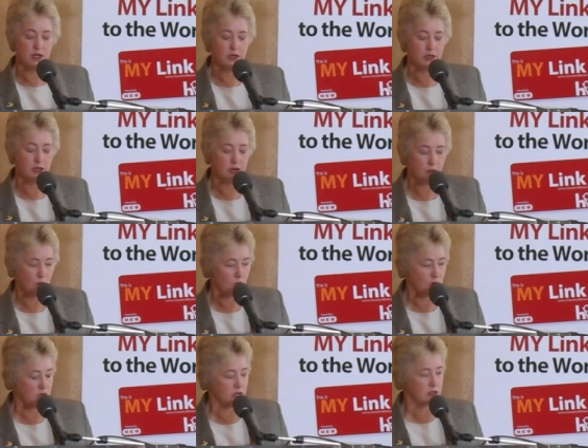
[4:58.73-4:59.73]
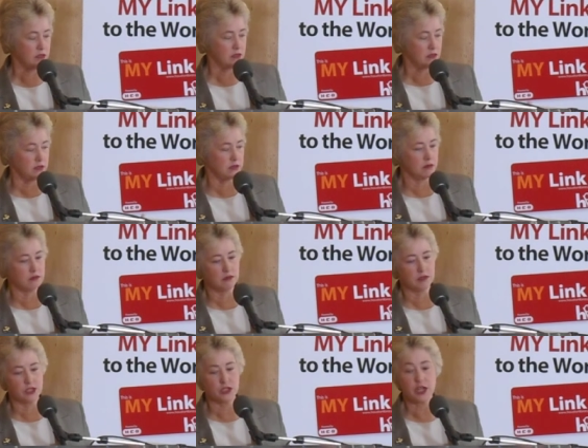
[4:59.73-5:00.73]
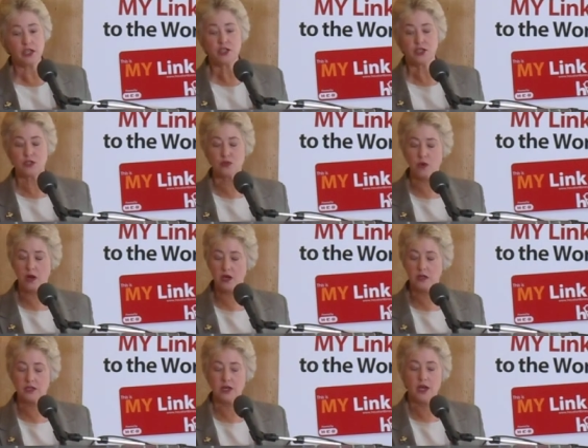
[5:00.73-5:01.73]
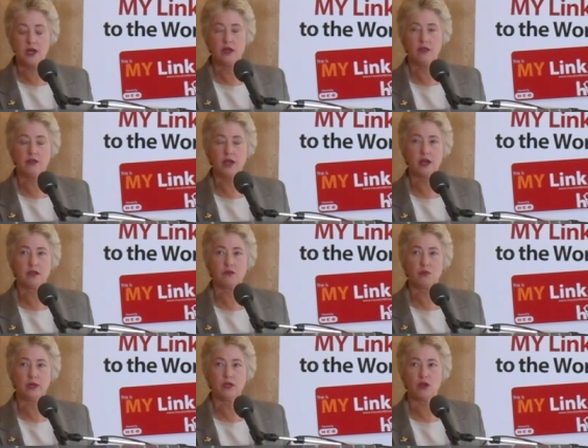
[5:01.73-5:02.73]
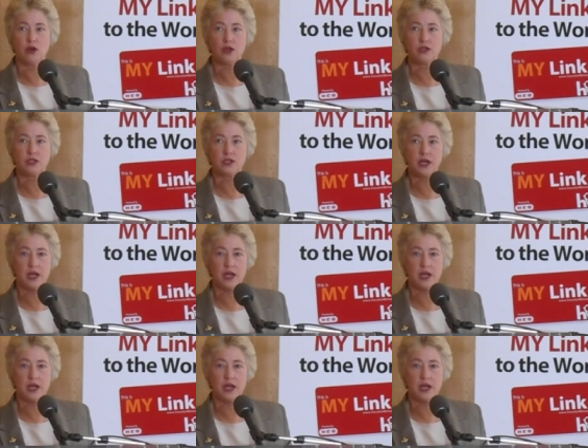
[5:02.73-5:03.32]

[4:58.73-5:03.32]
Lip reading: the number one suggestions was that we launch